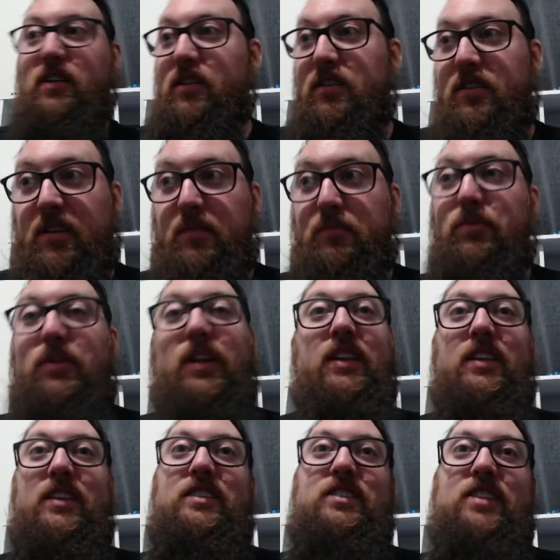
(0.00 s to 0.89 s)

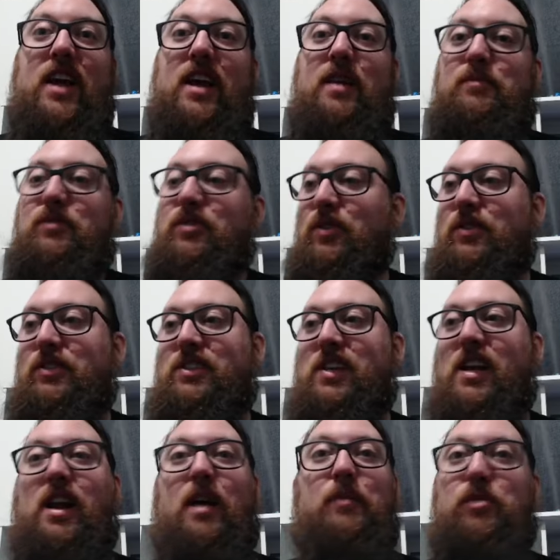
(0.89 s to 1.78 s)
completely same sort of
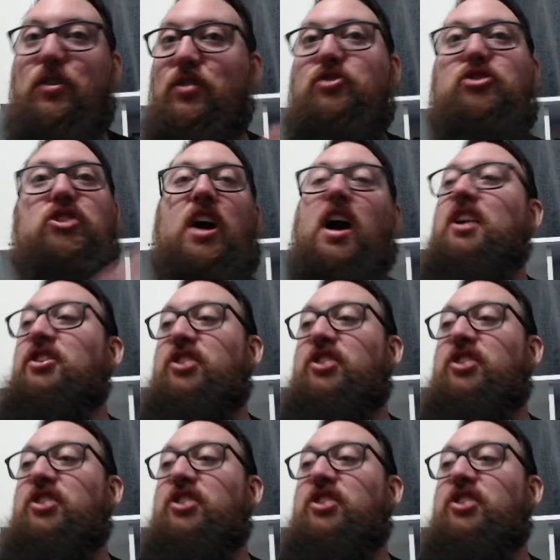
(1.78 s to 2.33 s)
setup, you can charge